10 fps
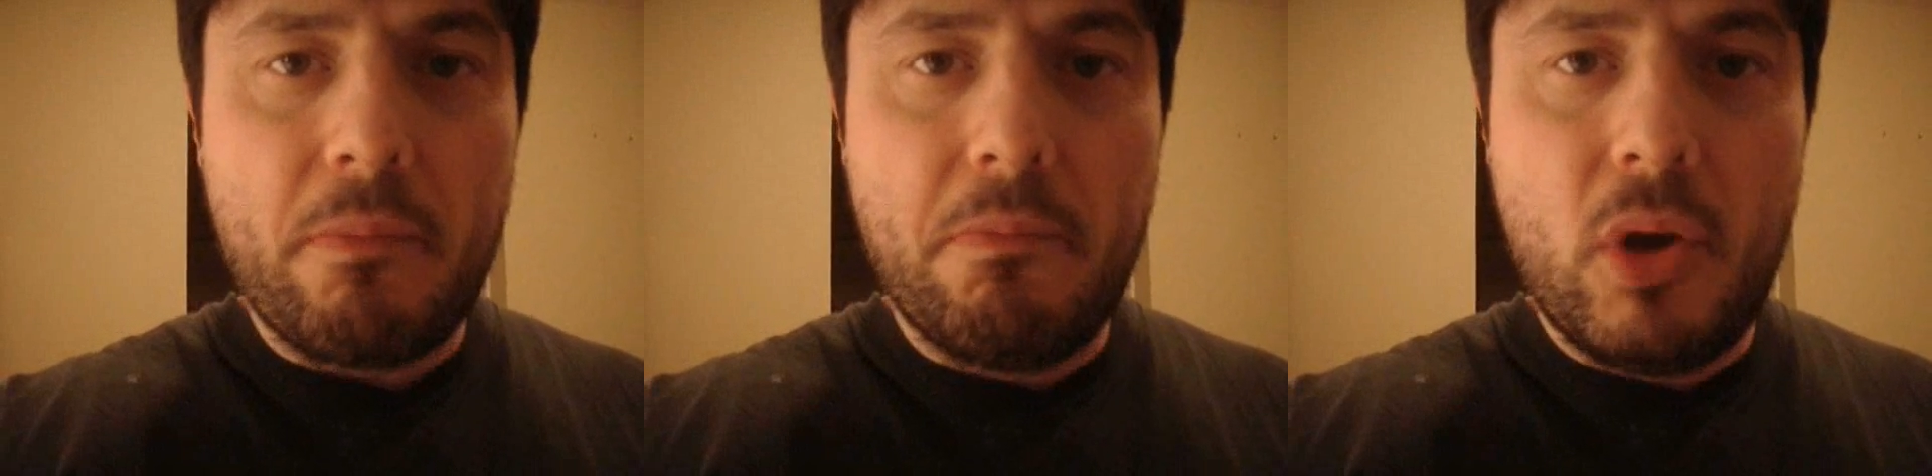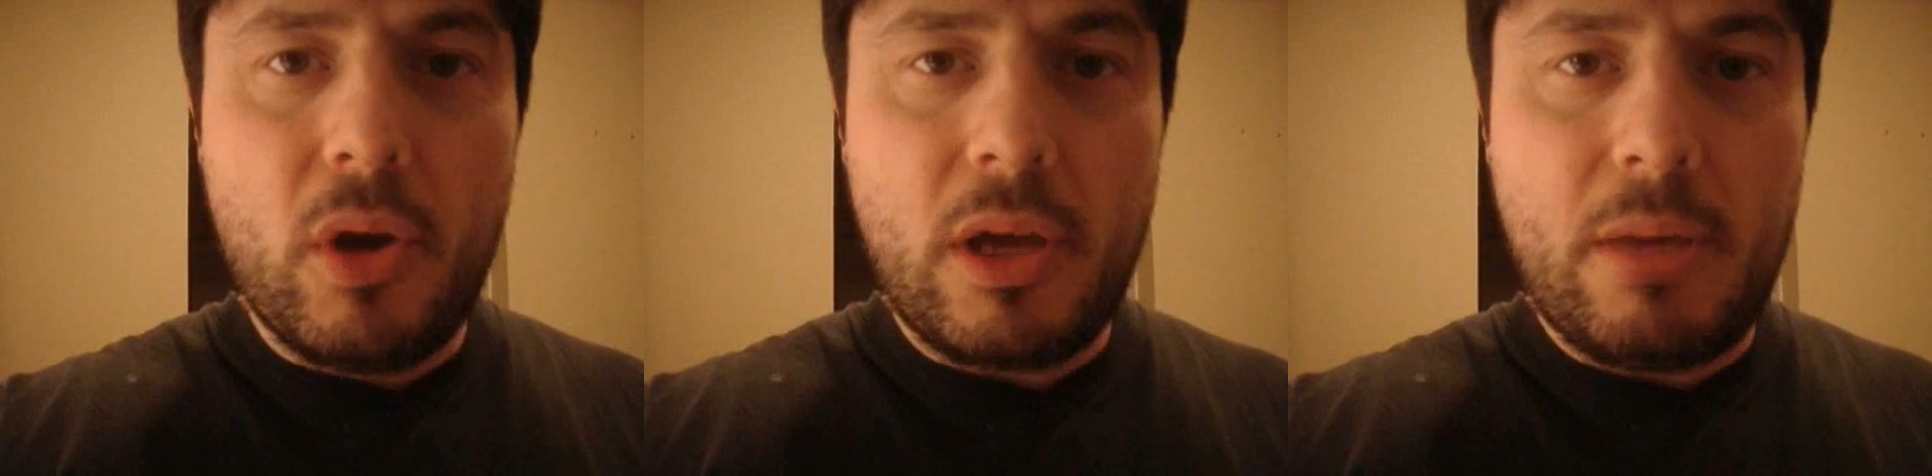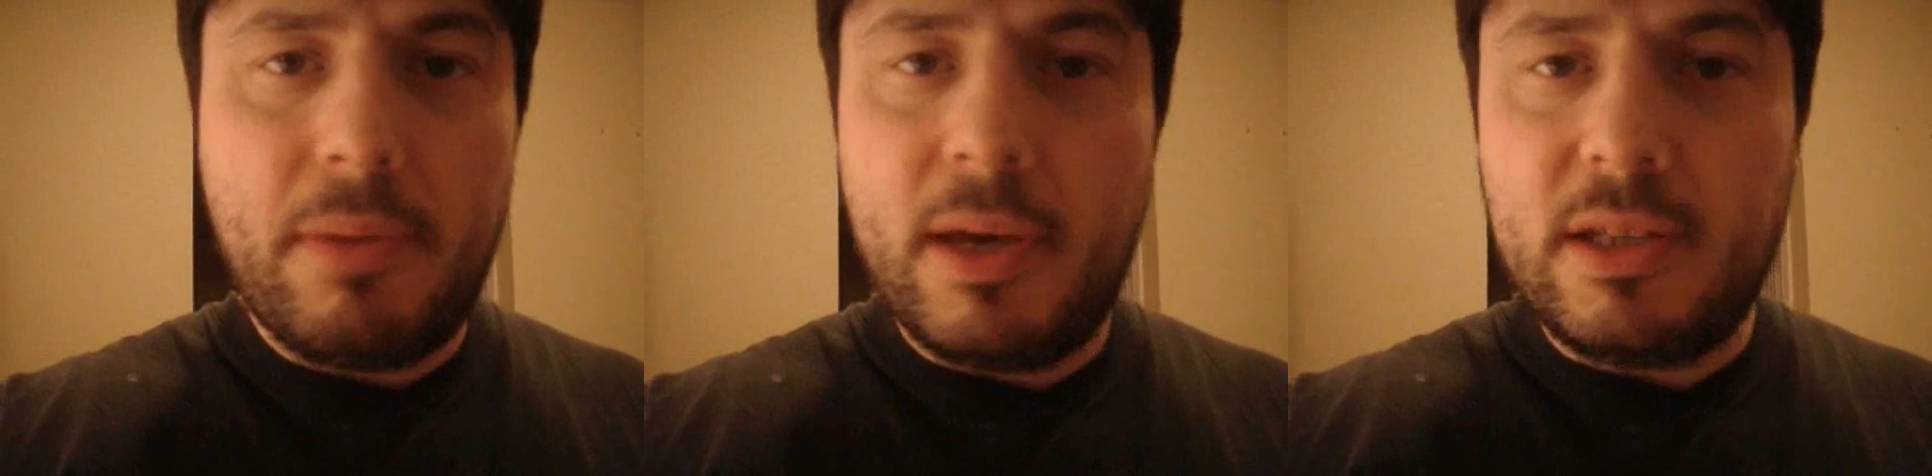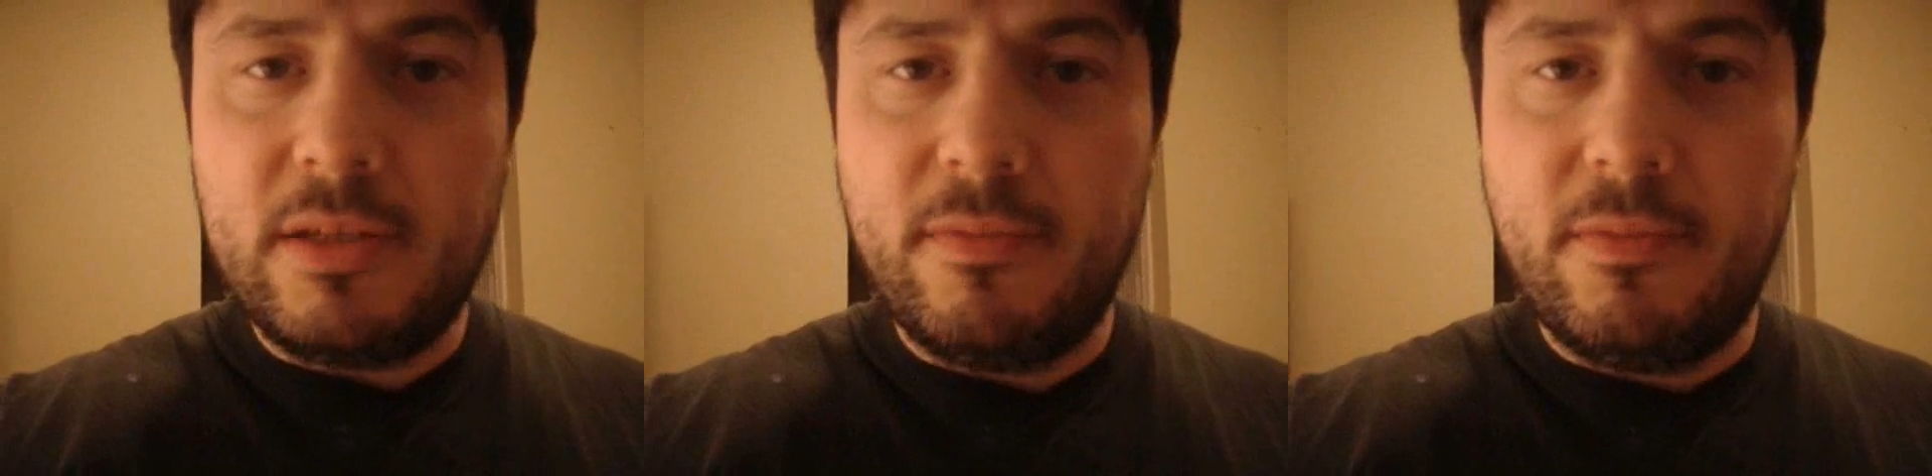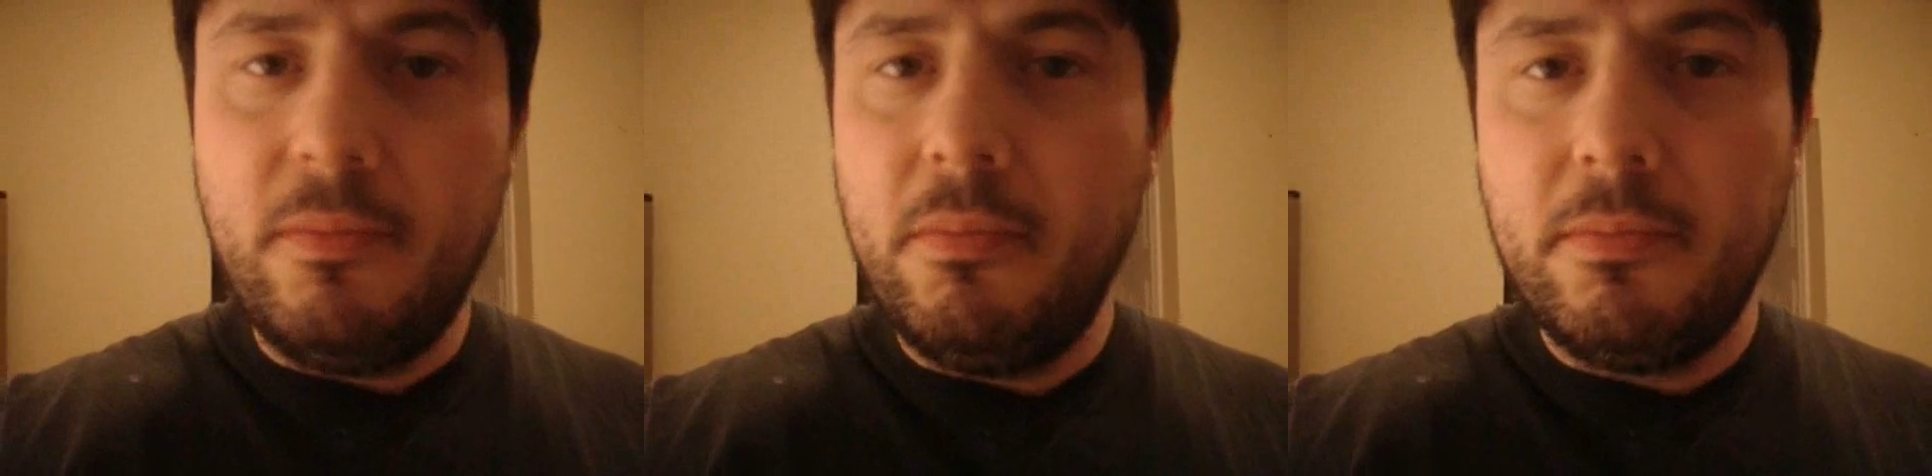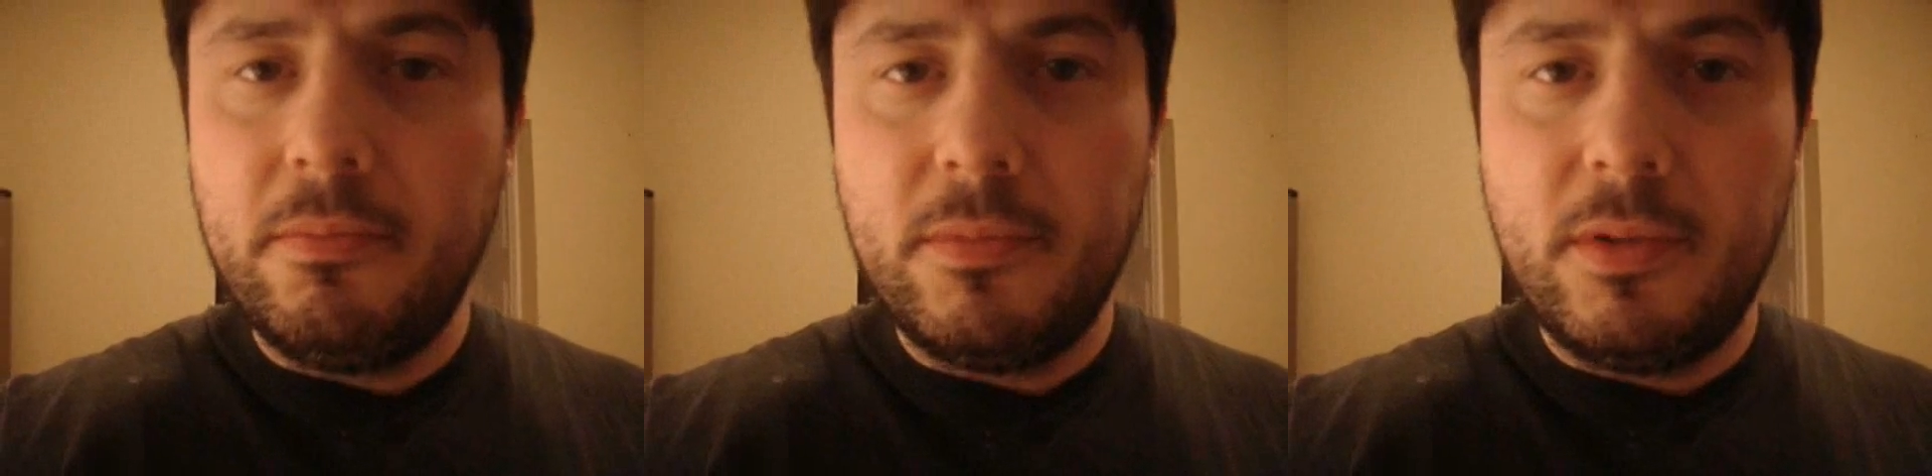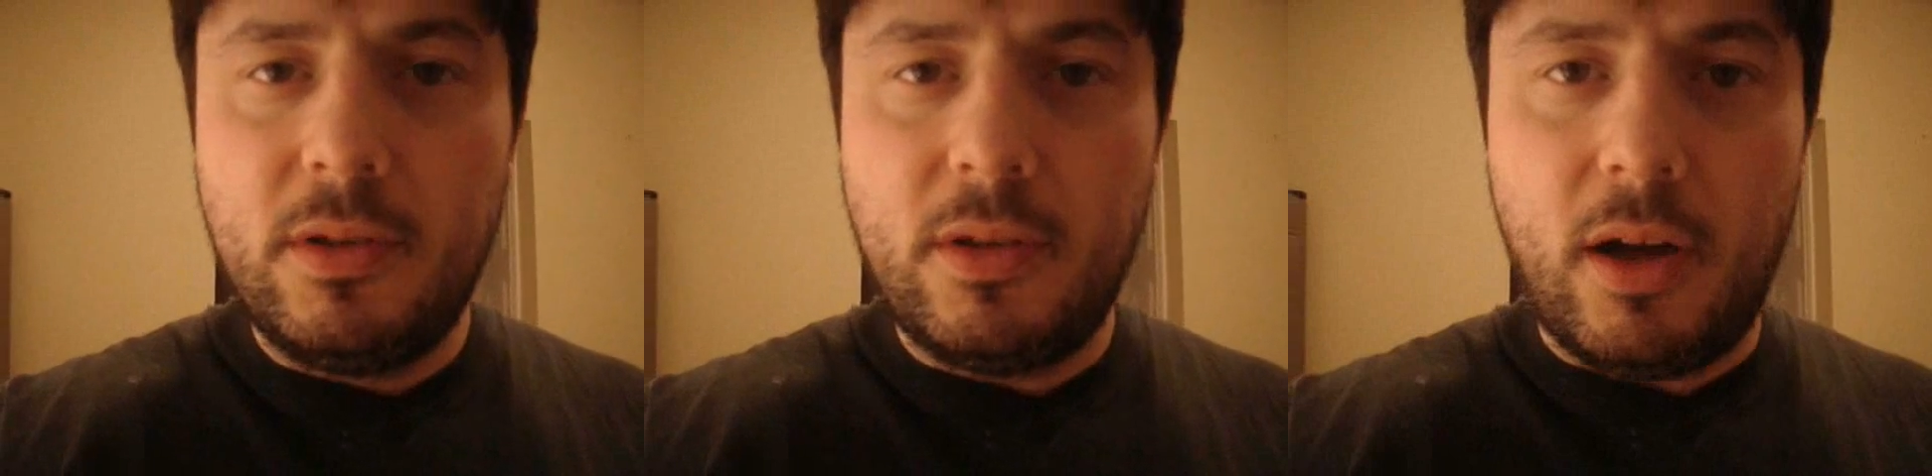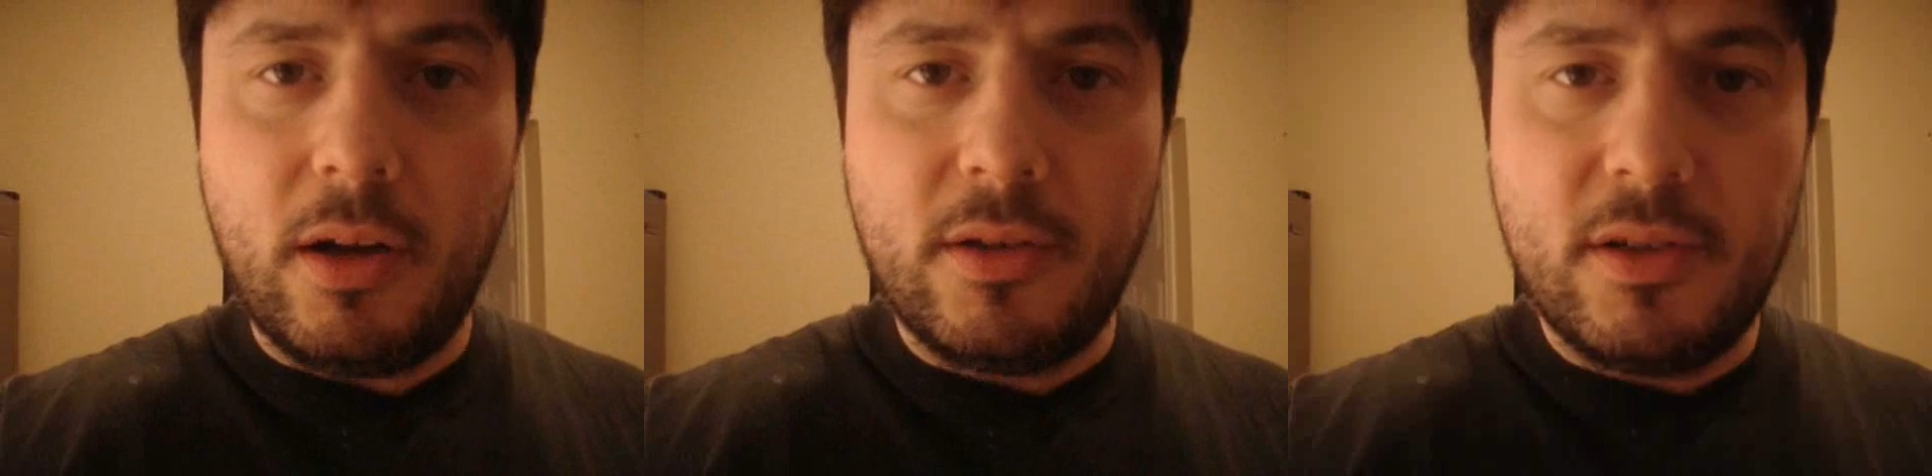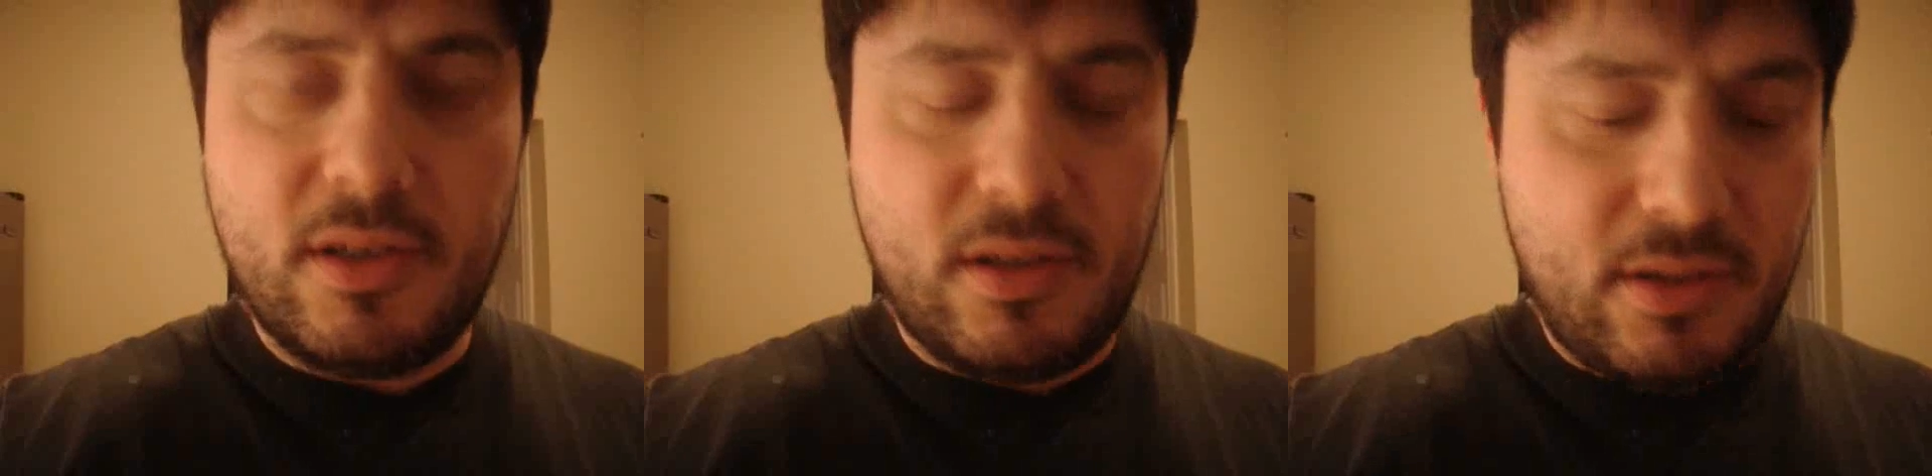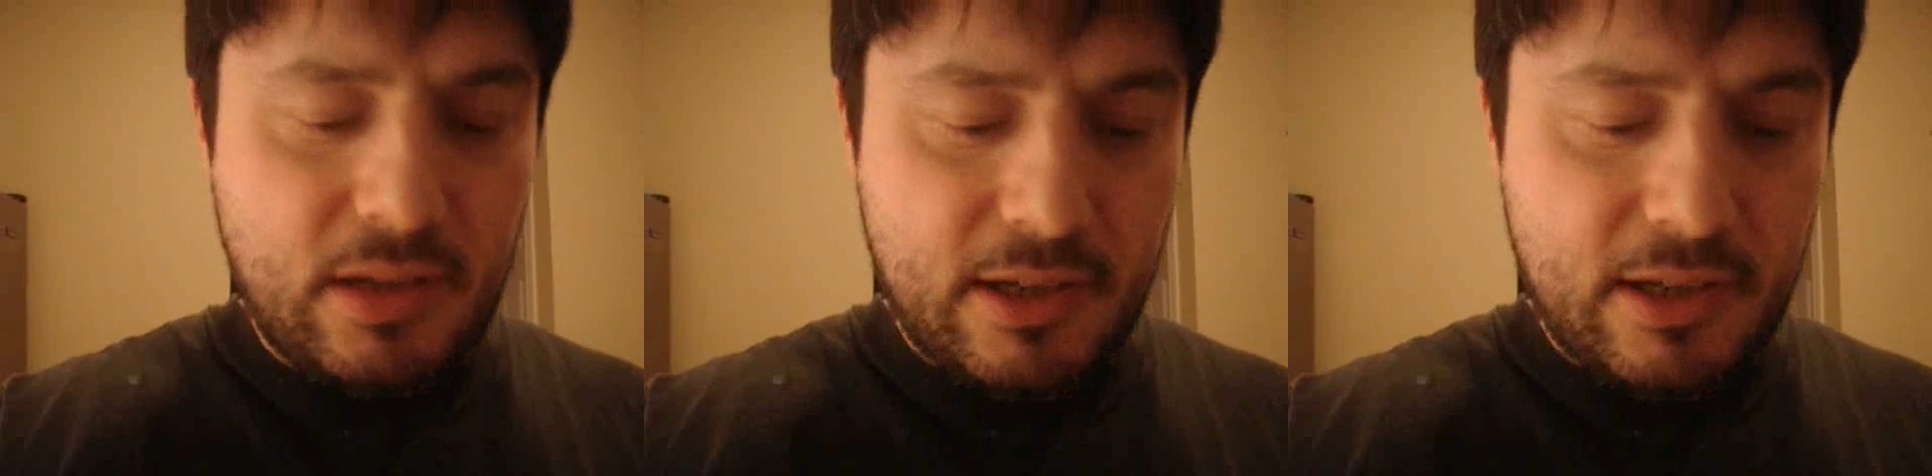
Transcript: murky pit of darkness and